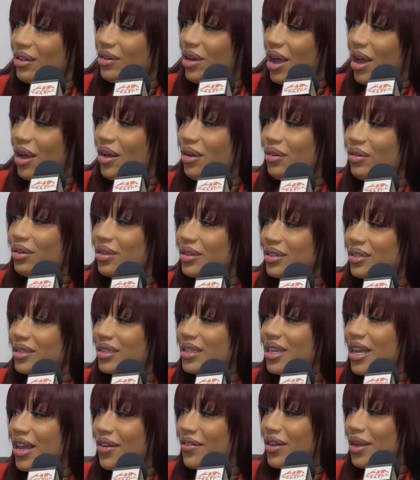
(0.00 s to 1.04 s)
you know,
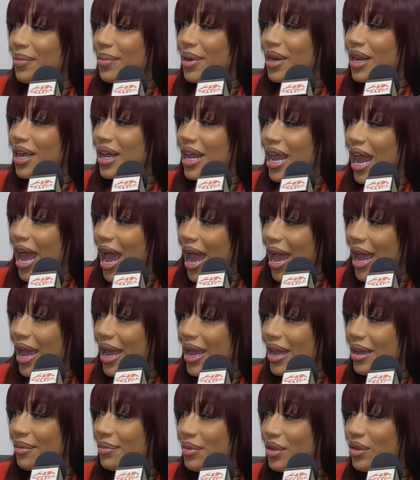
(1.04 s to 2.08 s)
give them a little
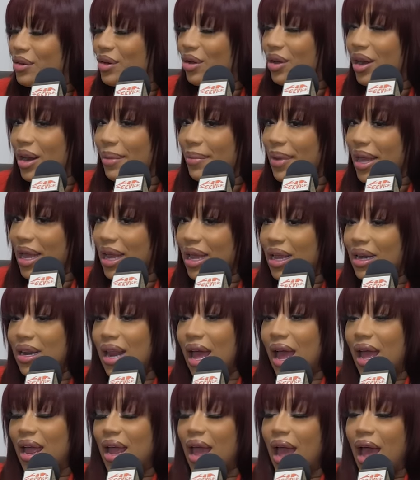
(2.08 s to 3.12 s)
game. Yeah. You know what I mean?
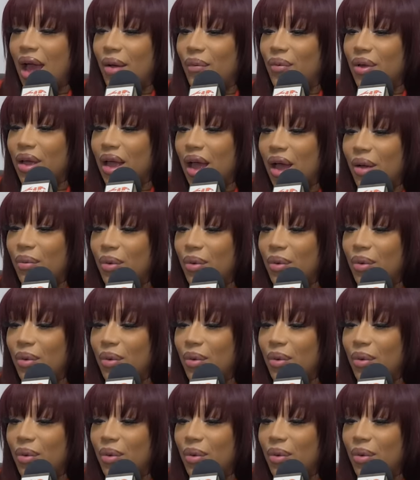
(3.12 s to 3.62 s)
Like, I would